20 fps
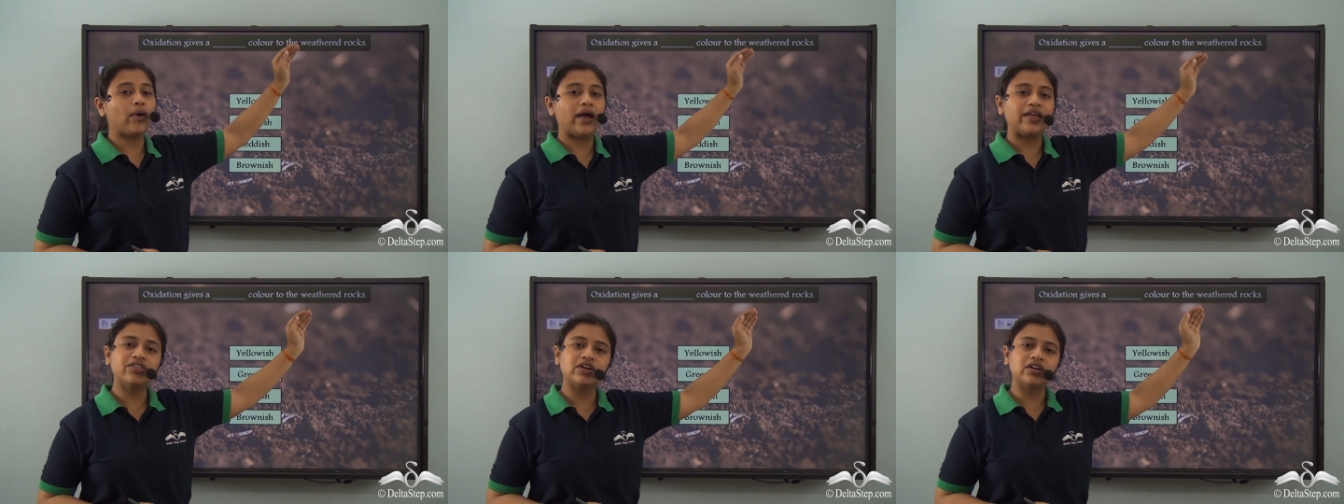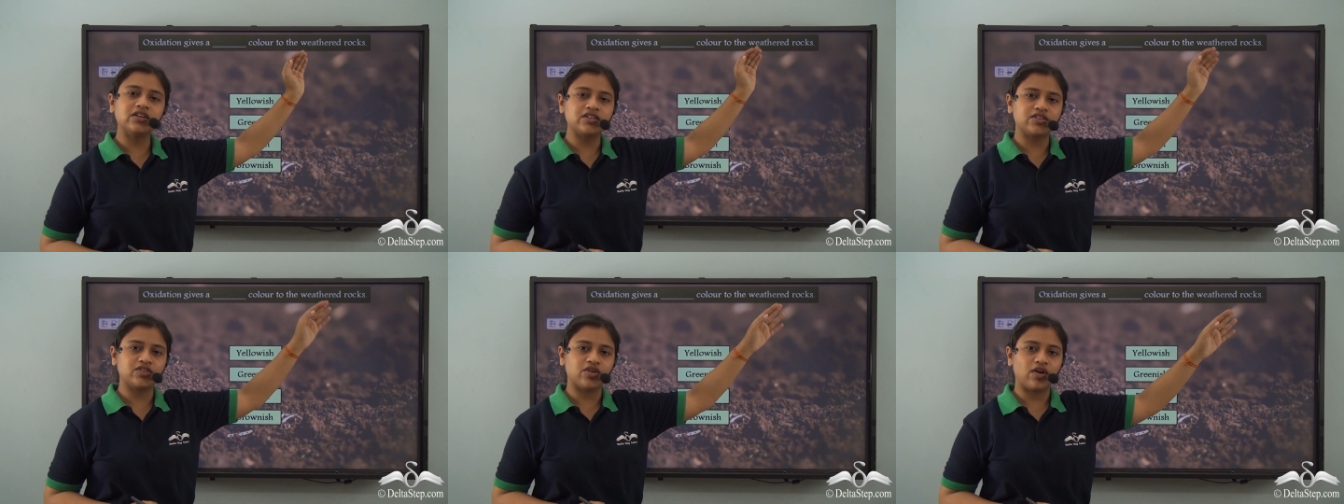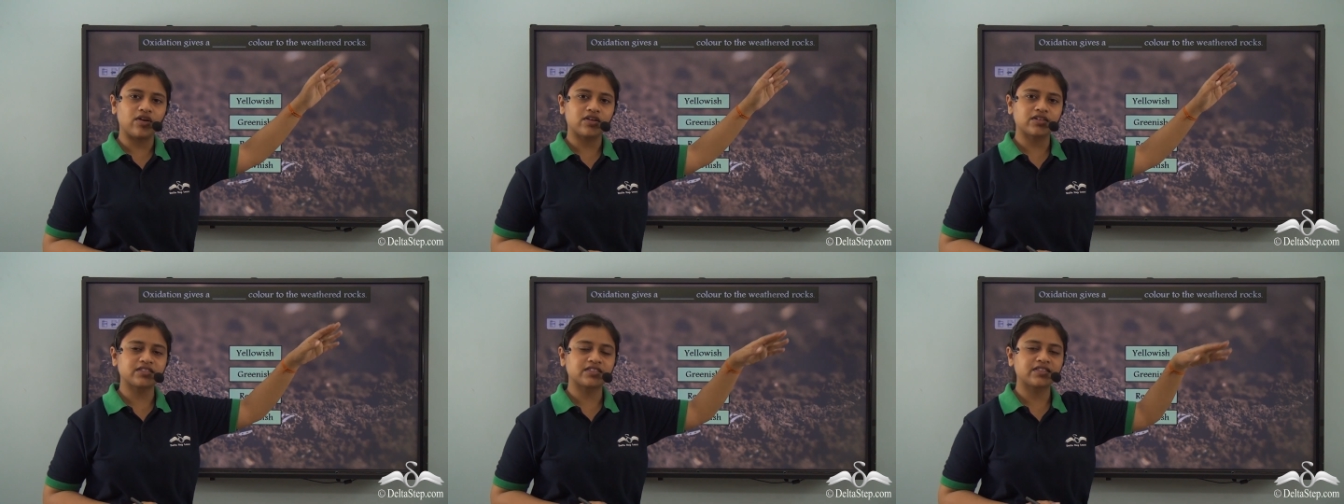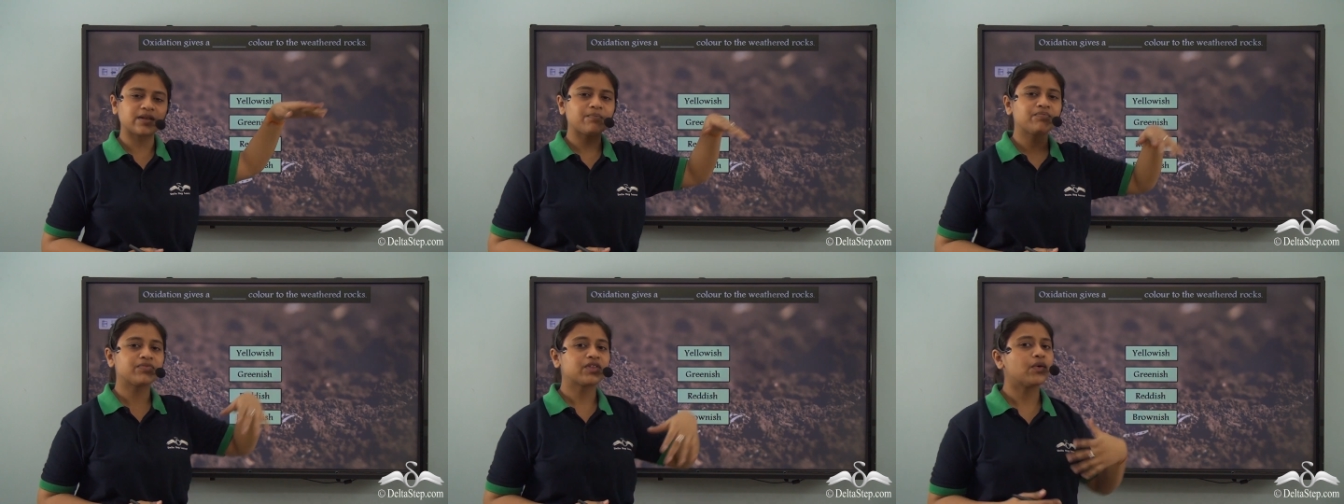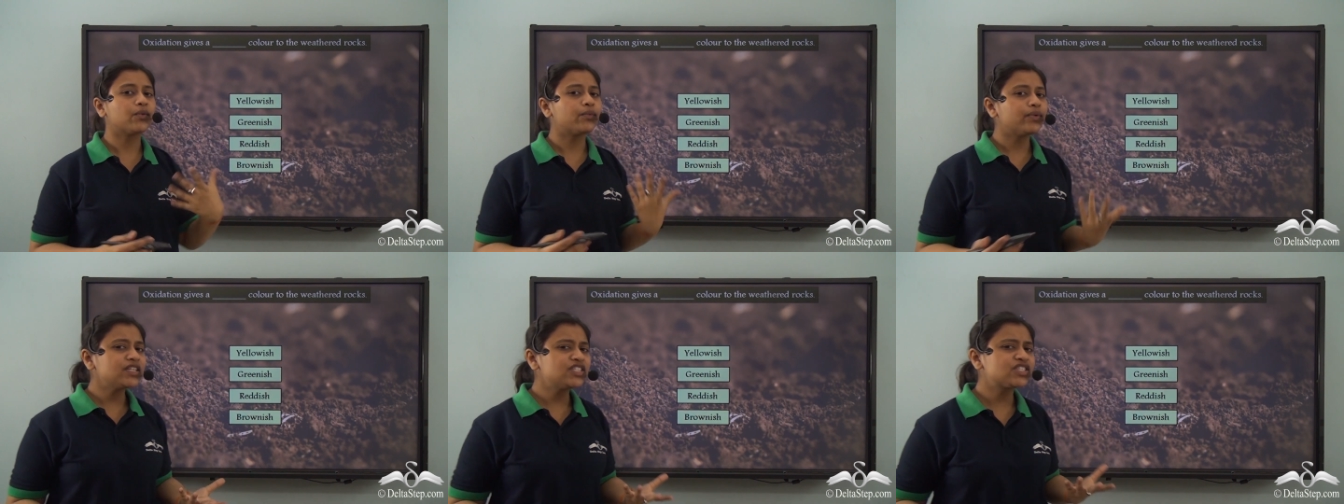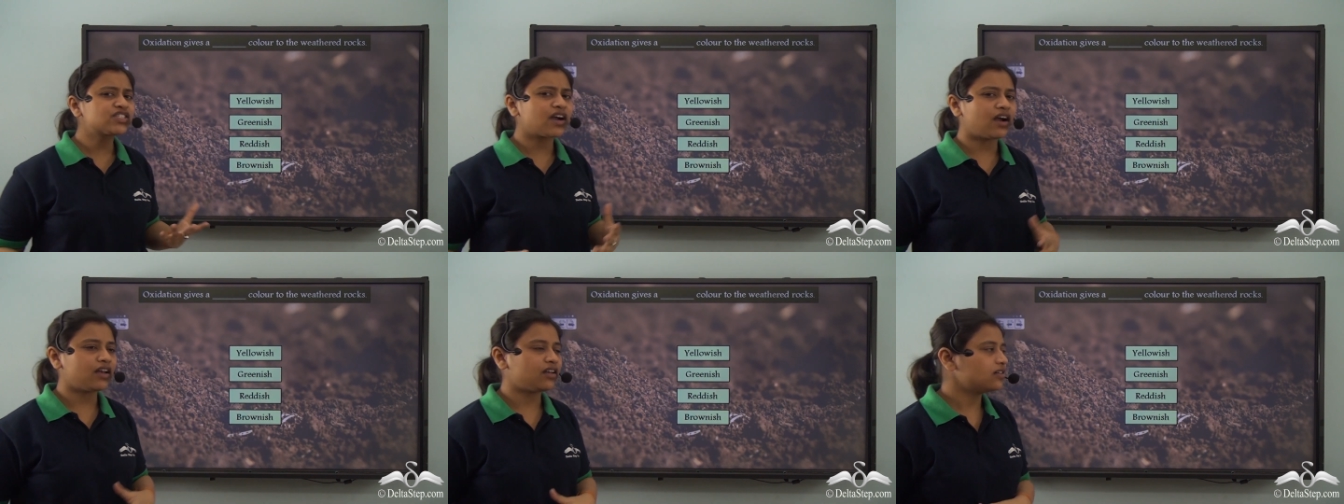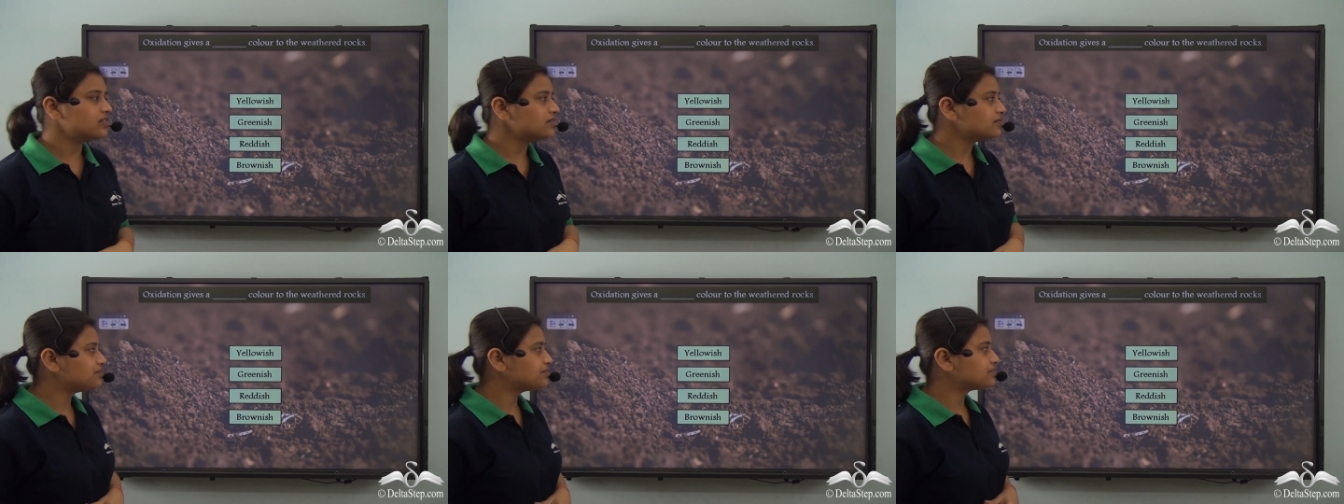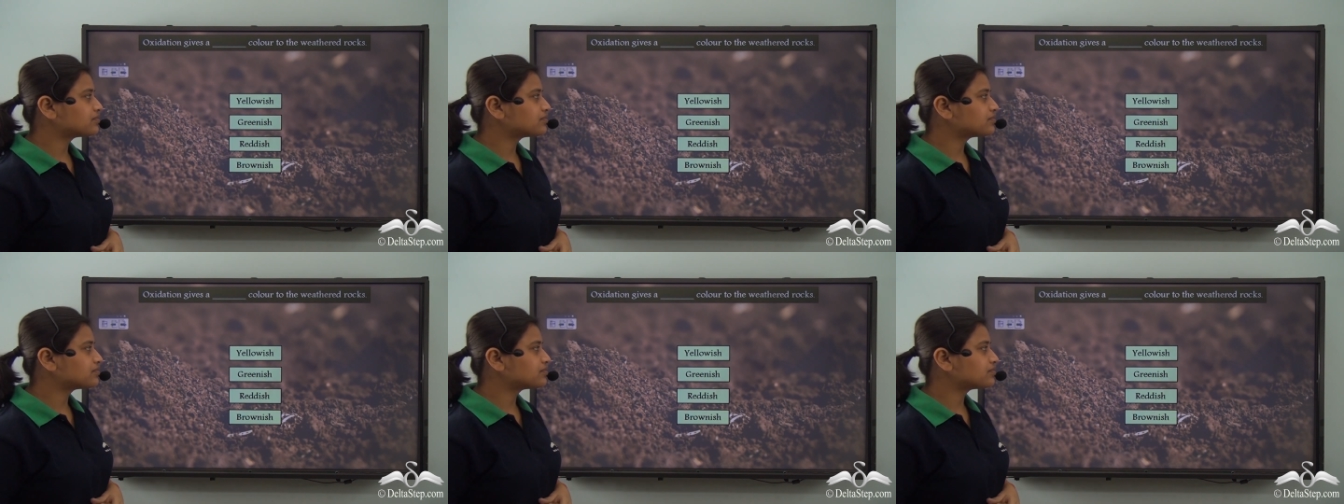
weathered rocks. Which color?